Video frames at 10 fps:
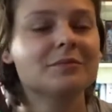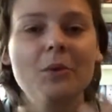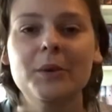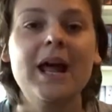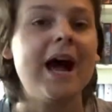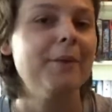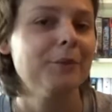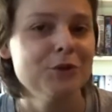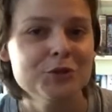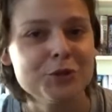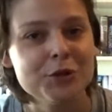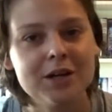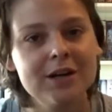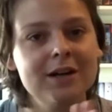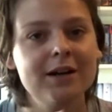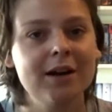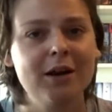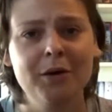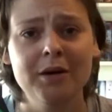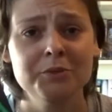happened to her, and how
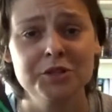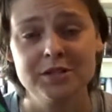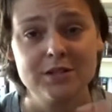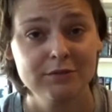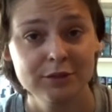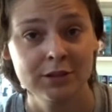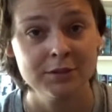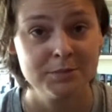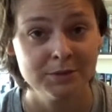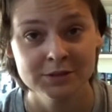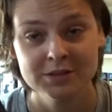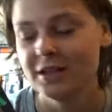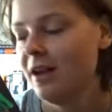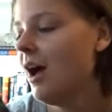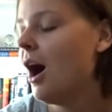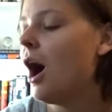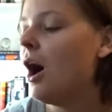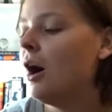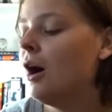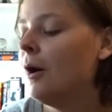come she's 7 husbands?
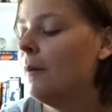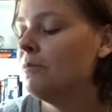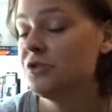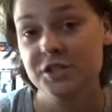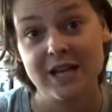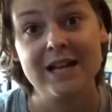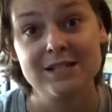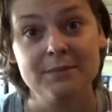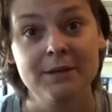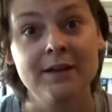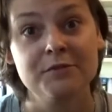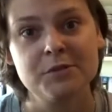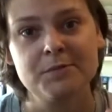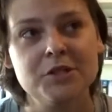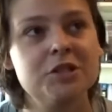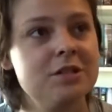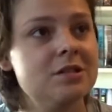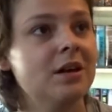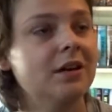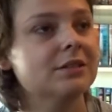She's had 7 husbands, she's
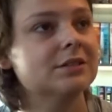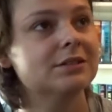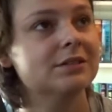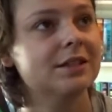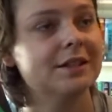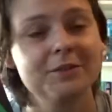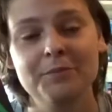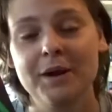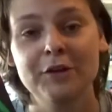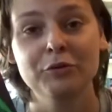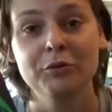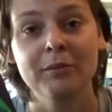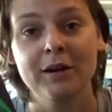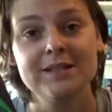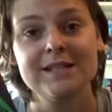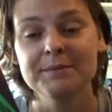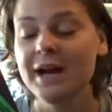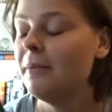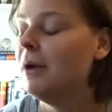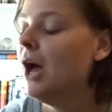not married to them all at the same
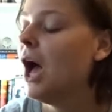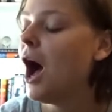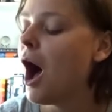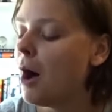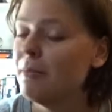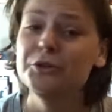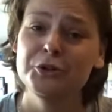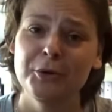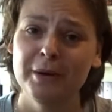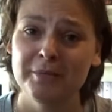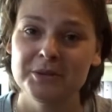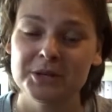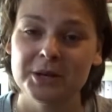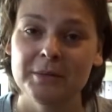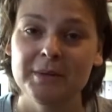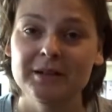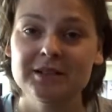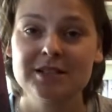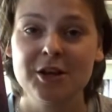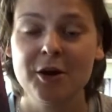time, but you know what I'm talking about.
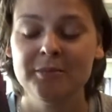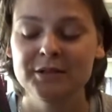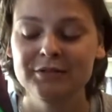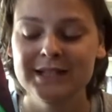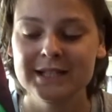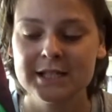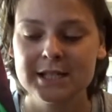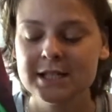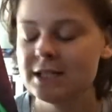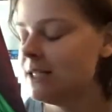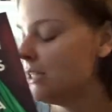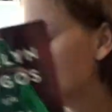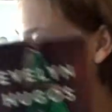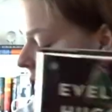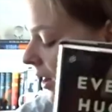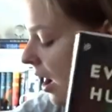So I'm definitely interested in this one,